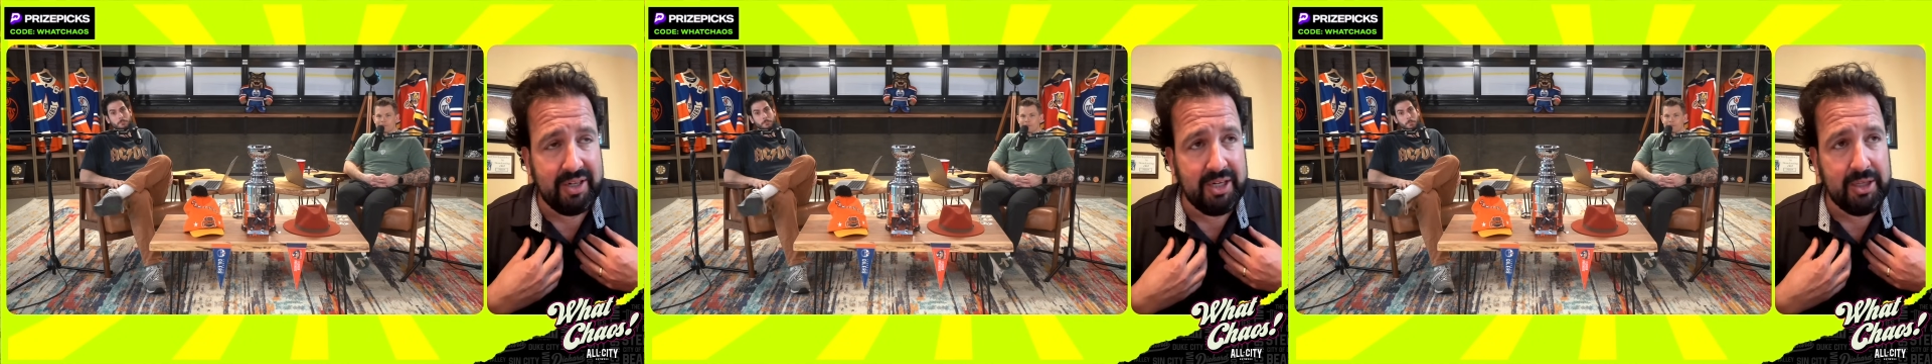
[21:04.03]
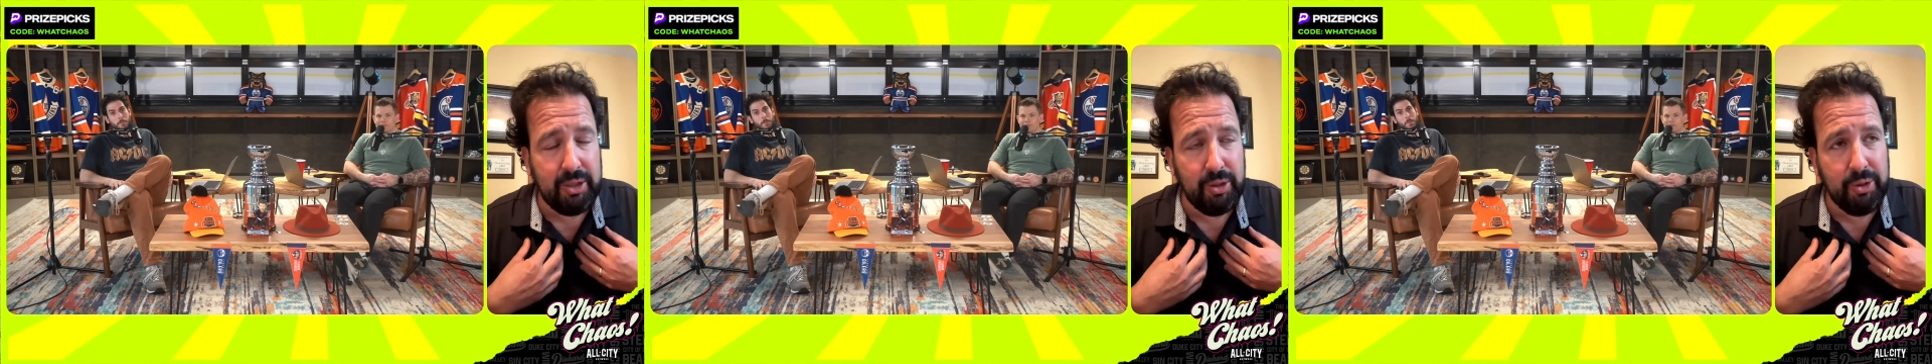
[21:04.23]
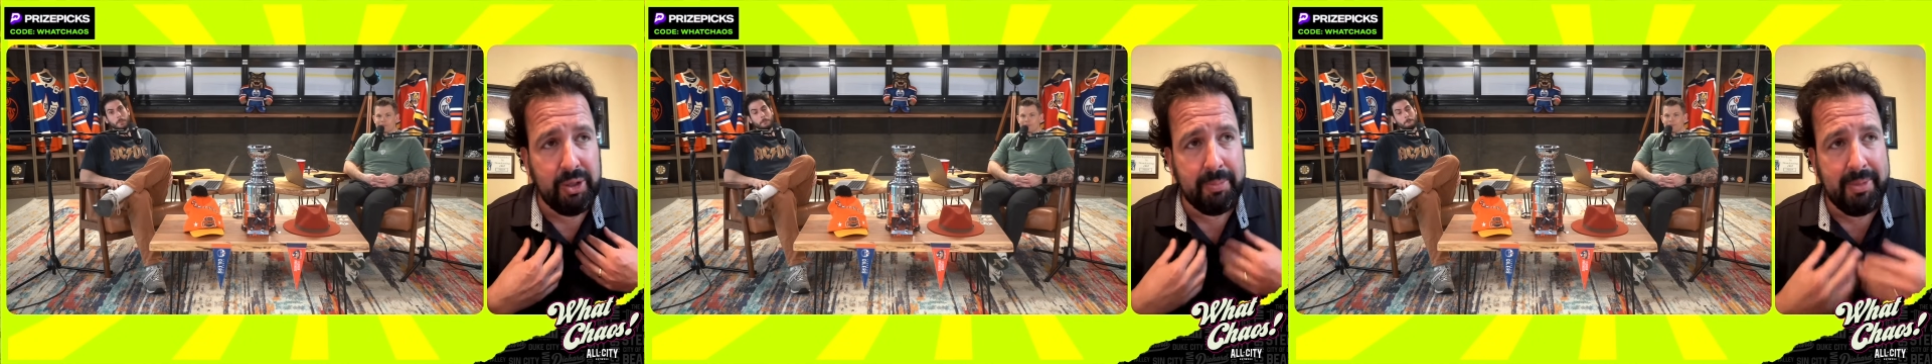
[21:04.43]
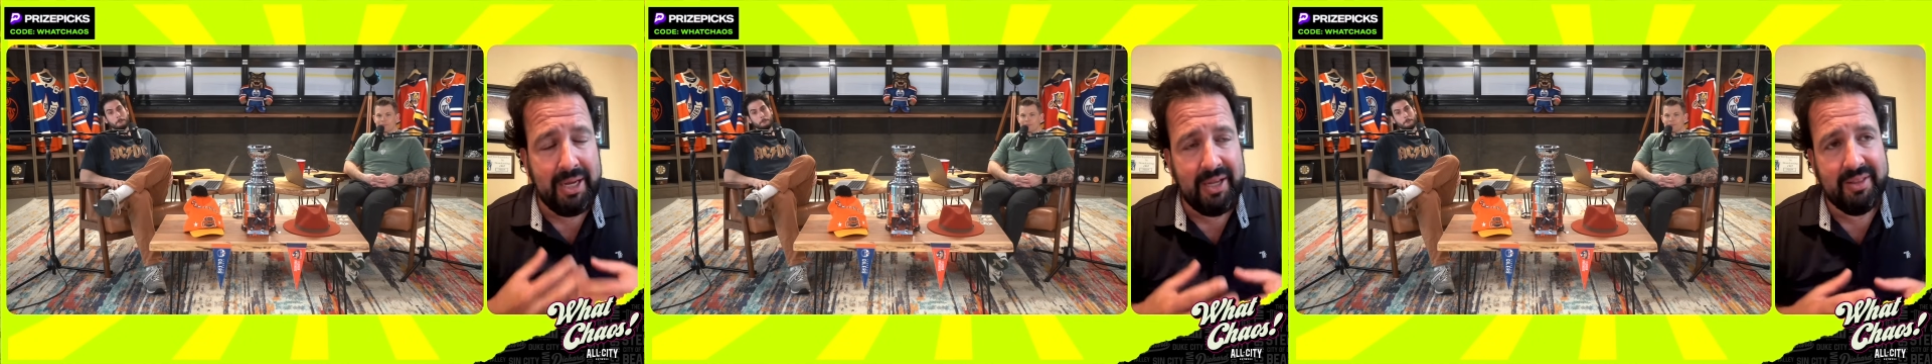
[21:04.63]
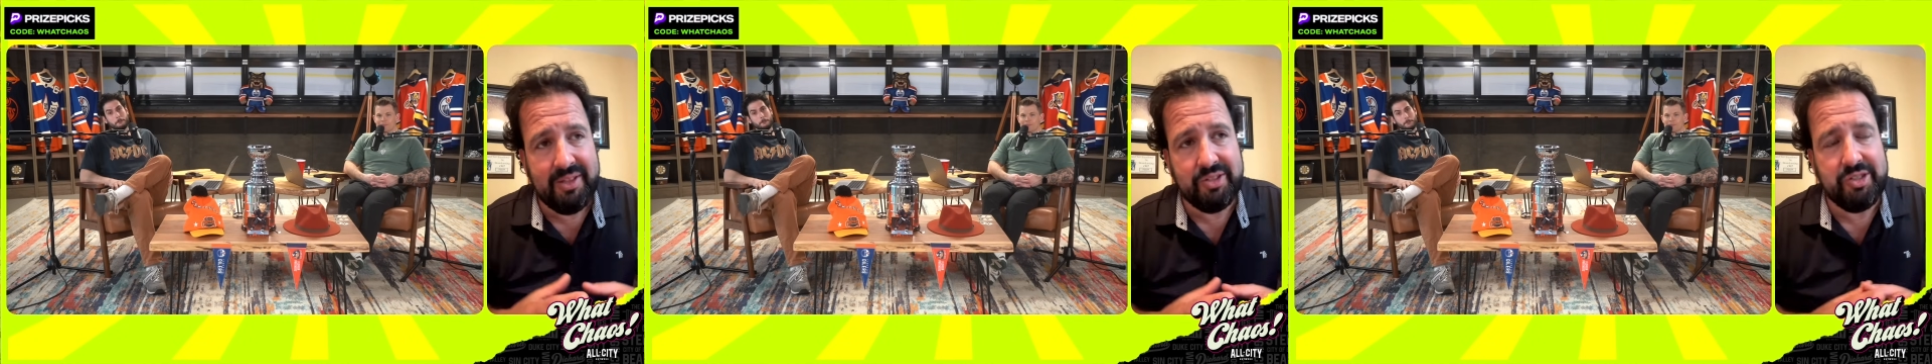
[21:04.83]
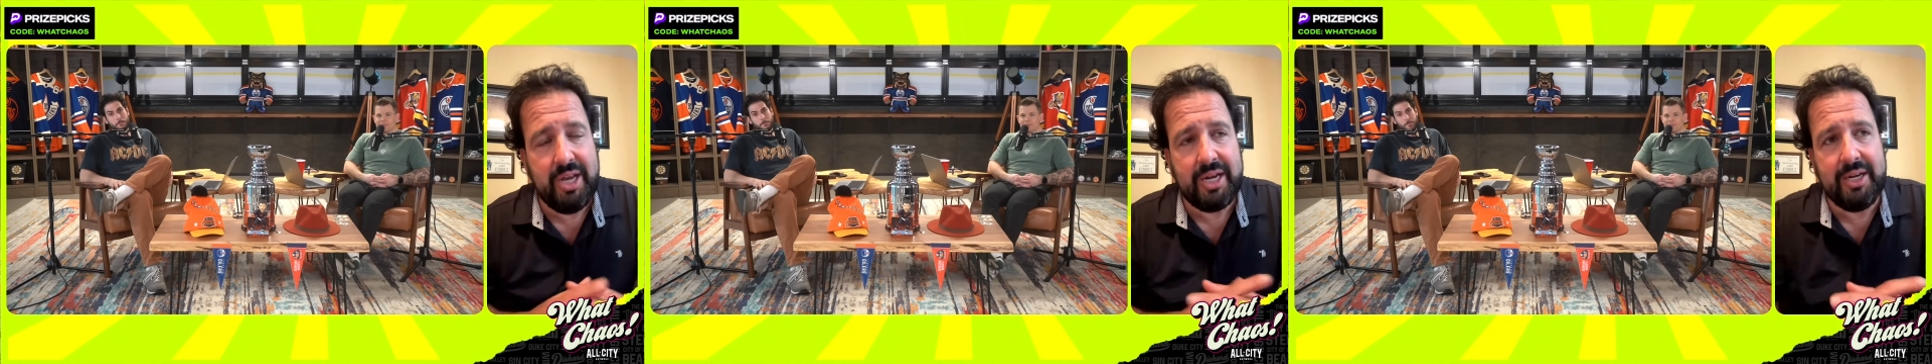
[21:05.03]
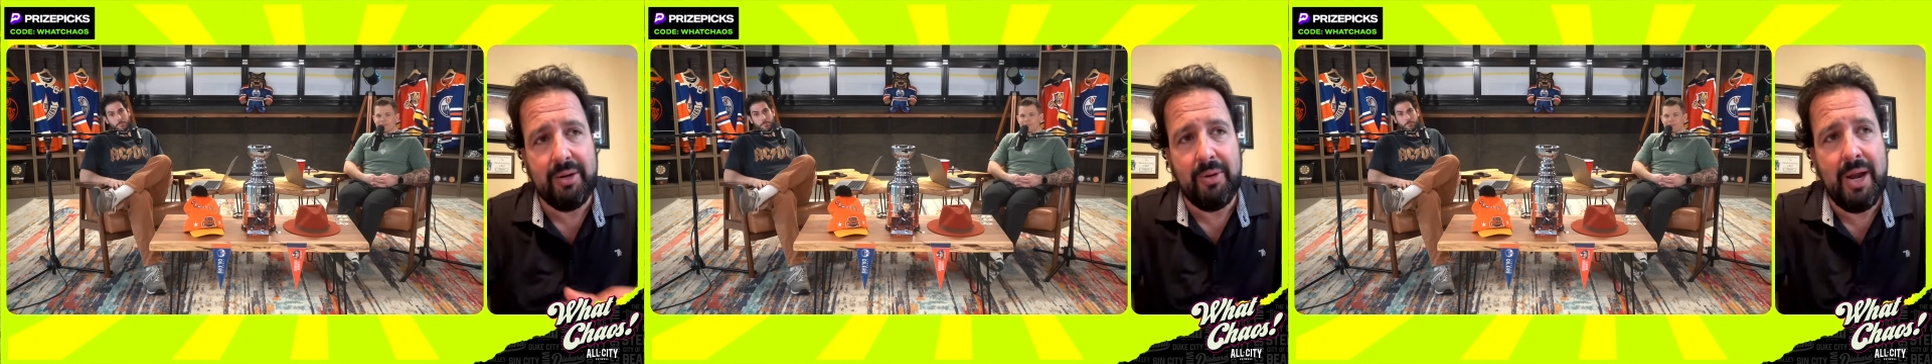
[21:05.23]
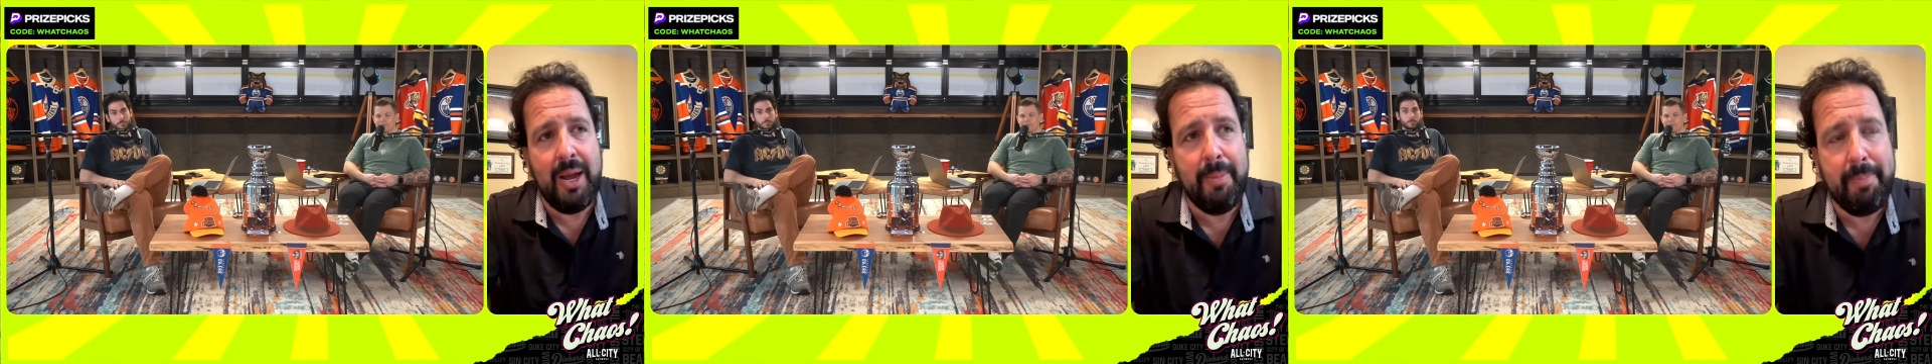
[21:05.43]
including me in the second
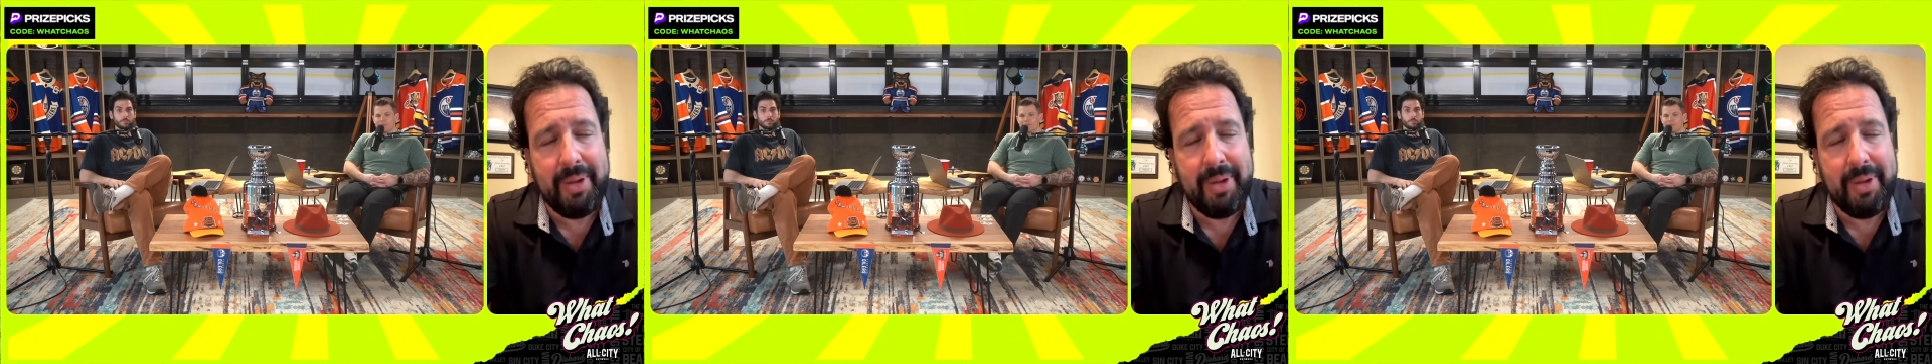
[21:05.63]
round.